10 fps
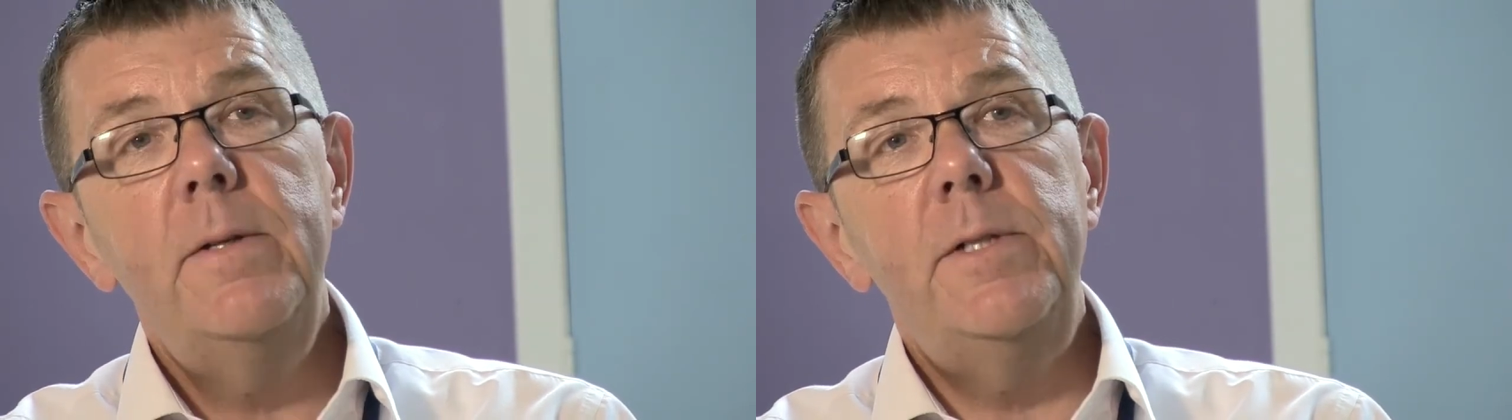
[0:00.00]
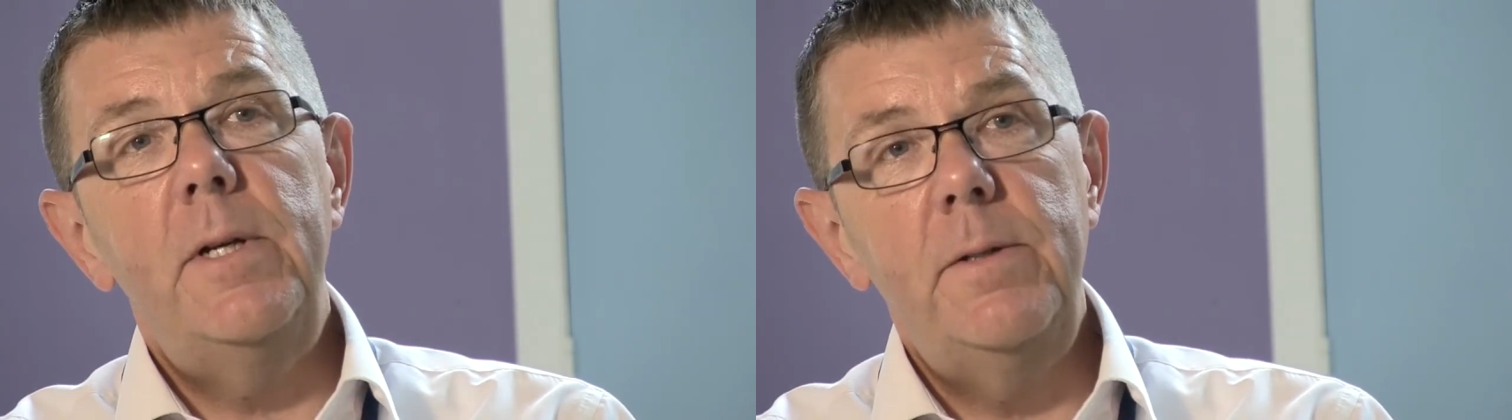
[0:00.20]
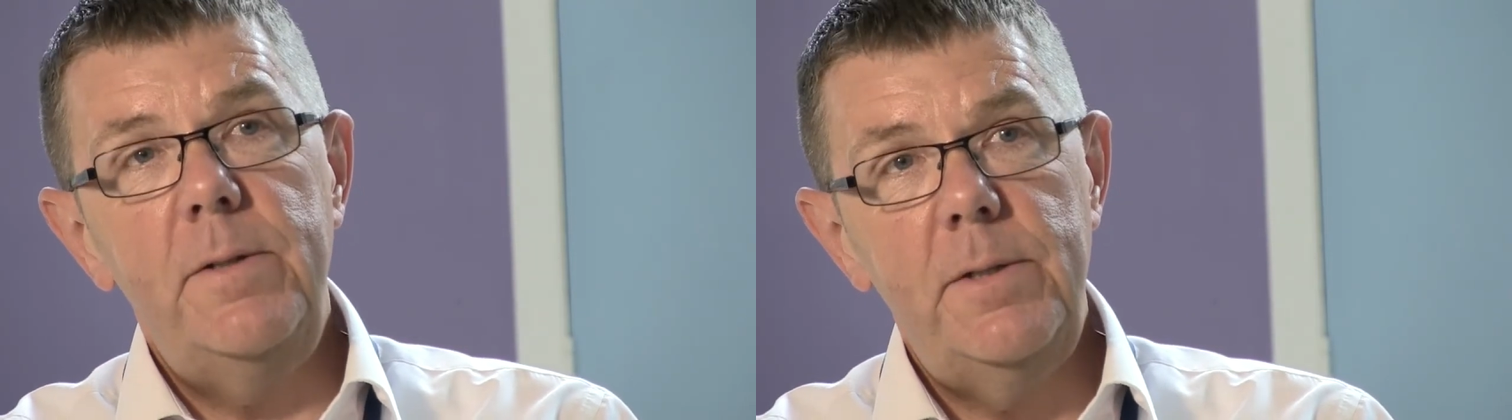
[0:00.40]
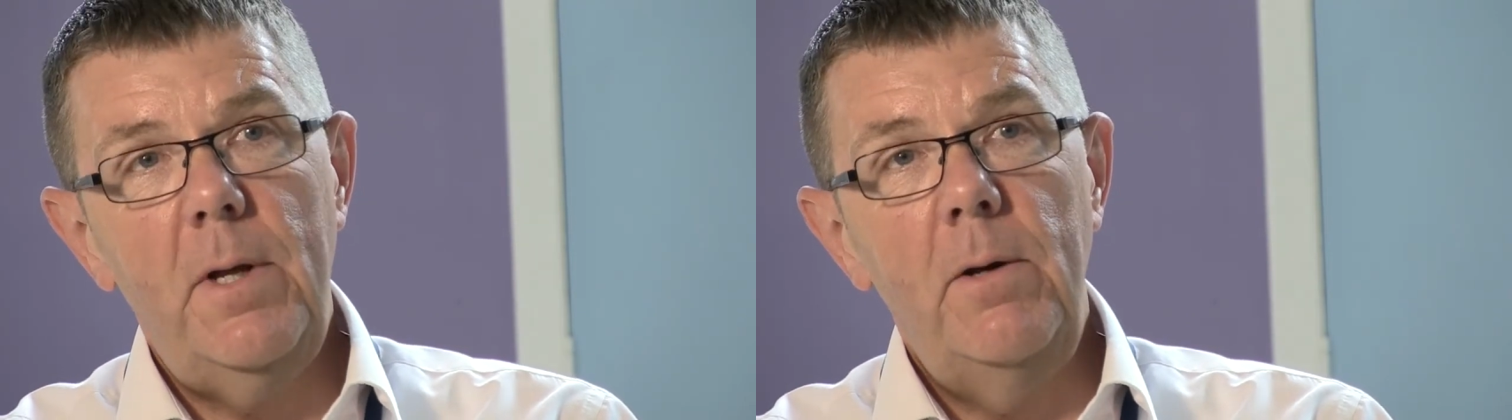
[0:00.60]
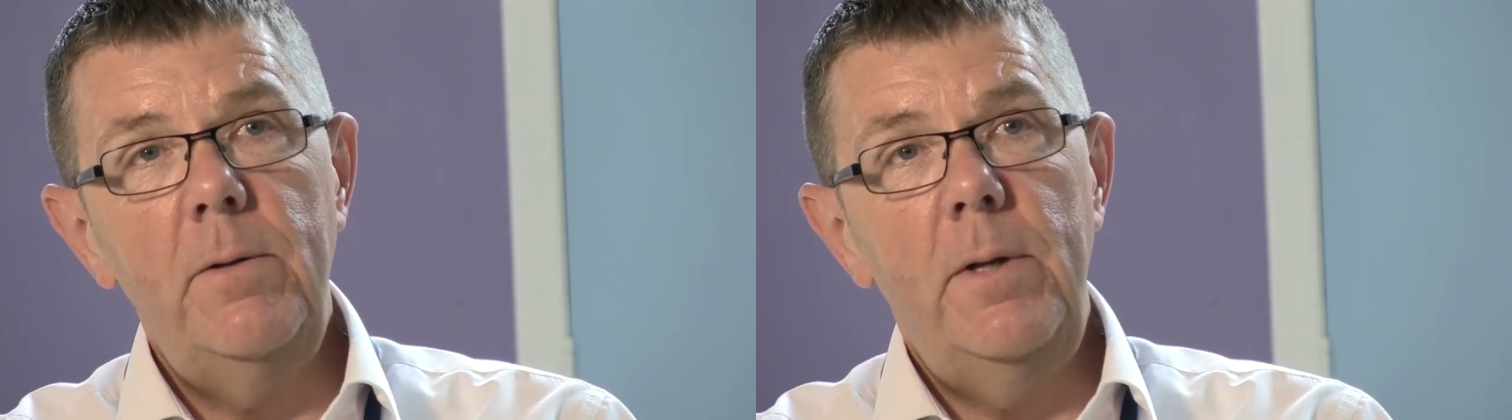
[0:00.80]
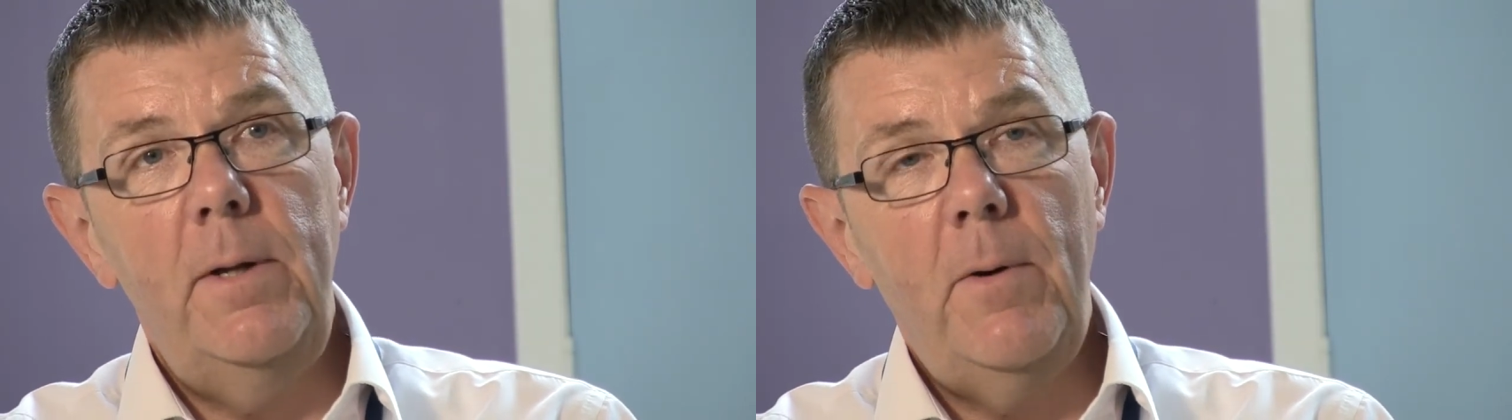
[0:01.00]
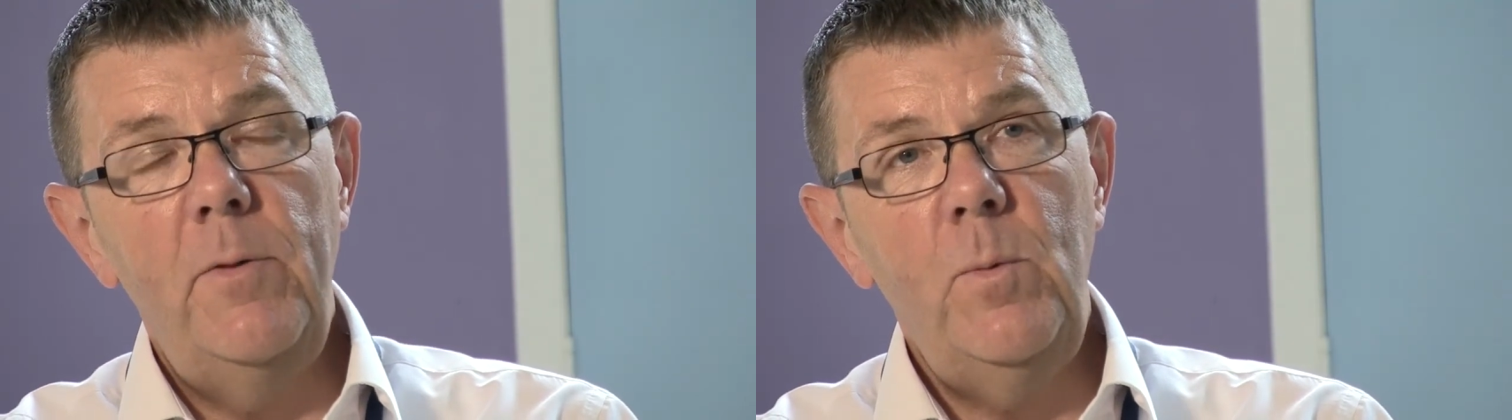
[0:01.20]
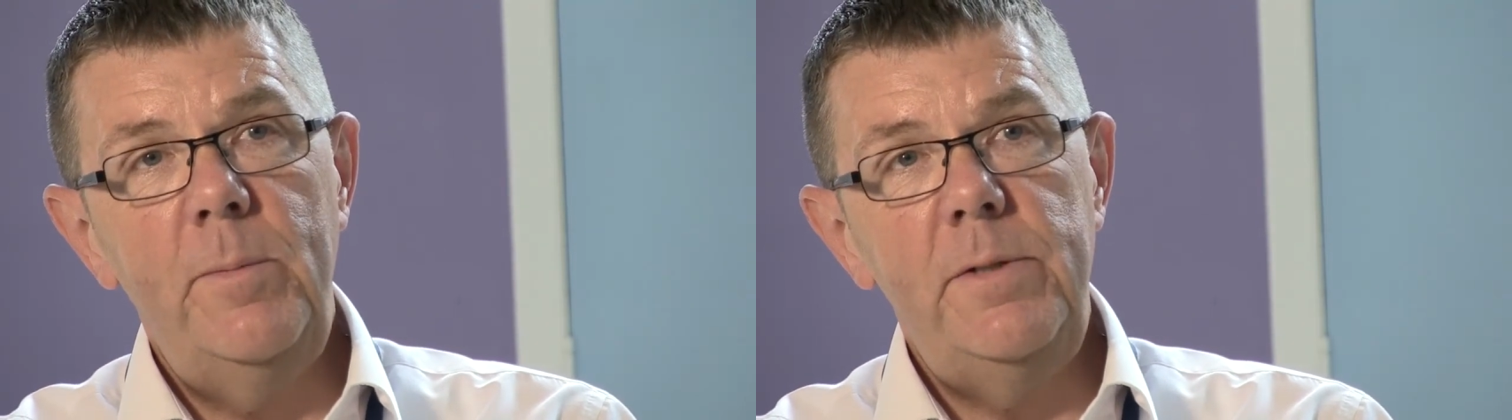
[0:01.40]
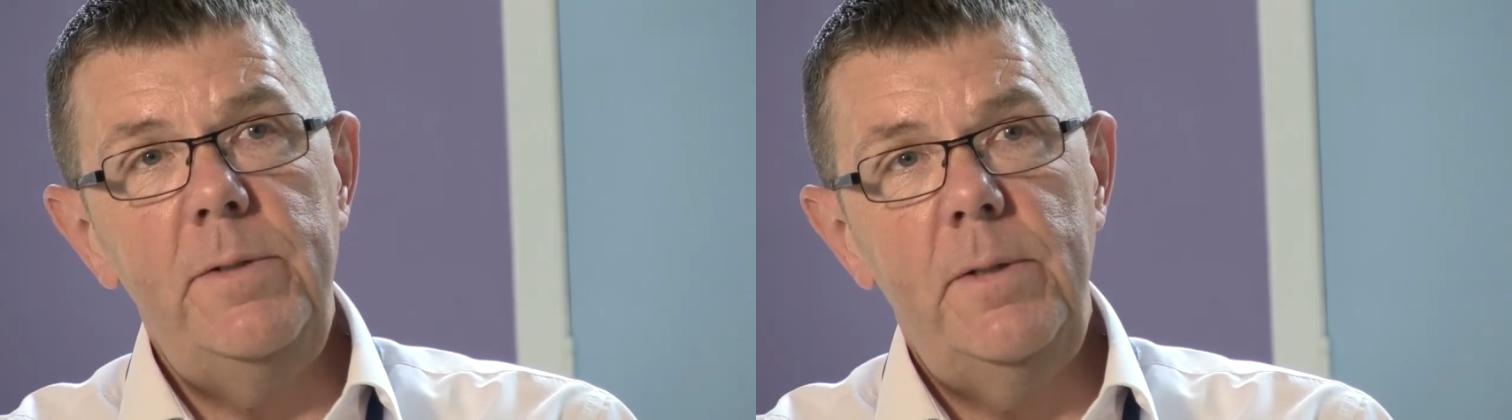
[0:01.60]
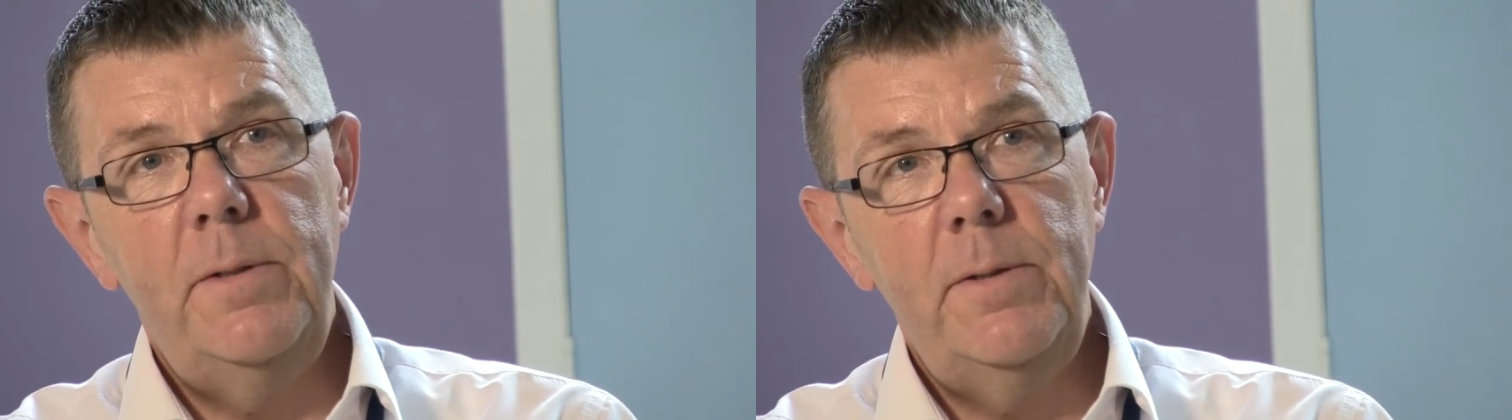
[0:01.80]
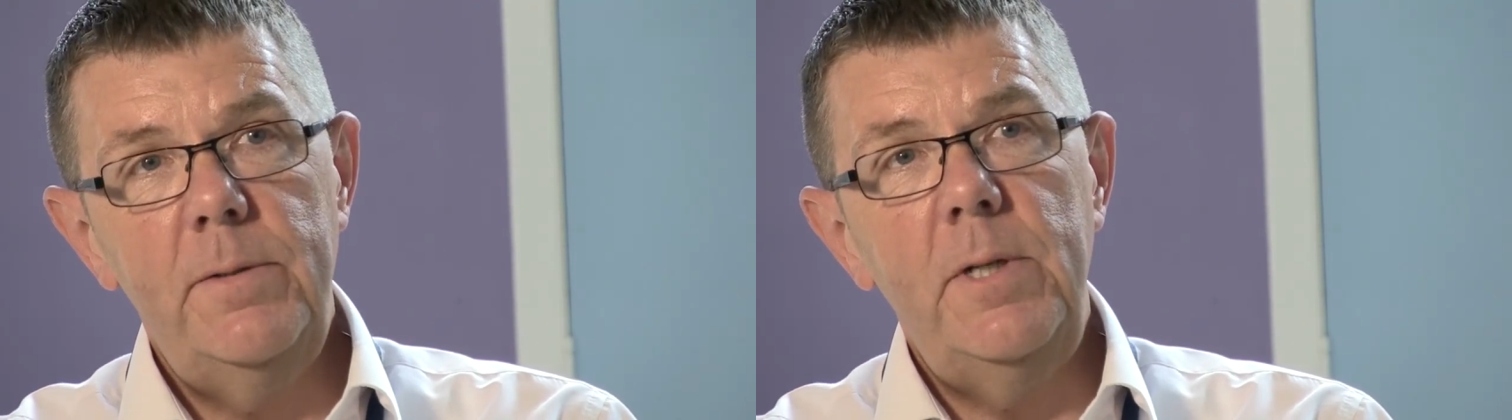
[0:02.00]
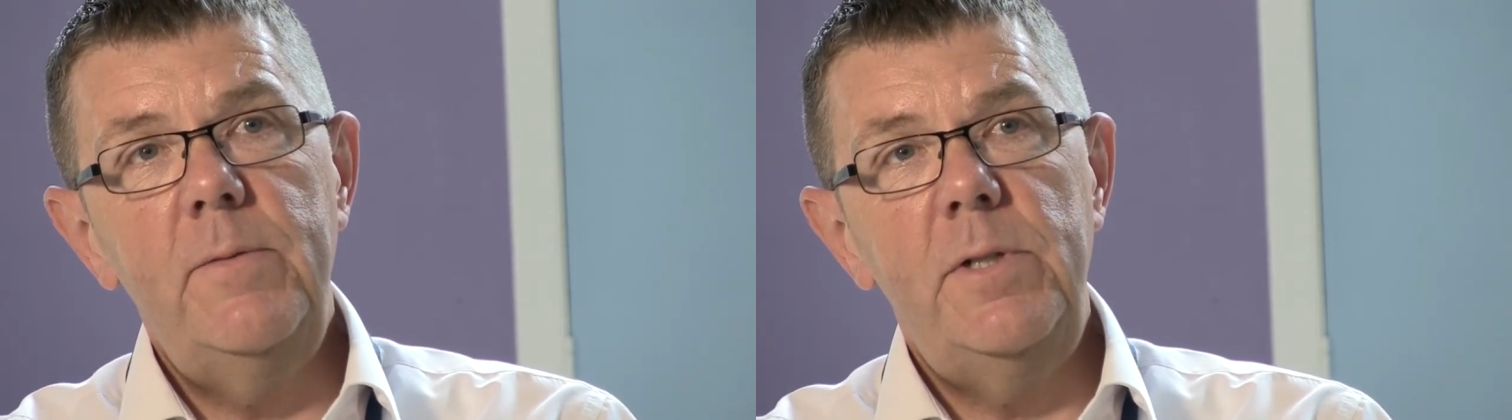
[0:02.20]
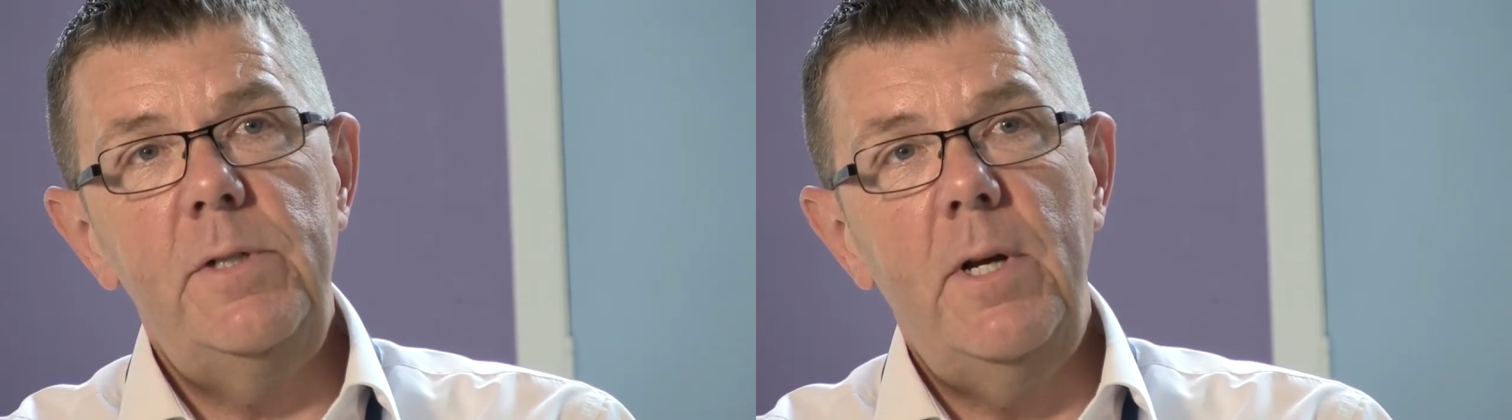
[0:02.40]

since on the Women's Services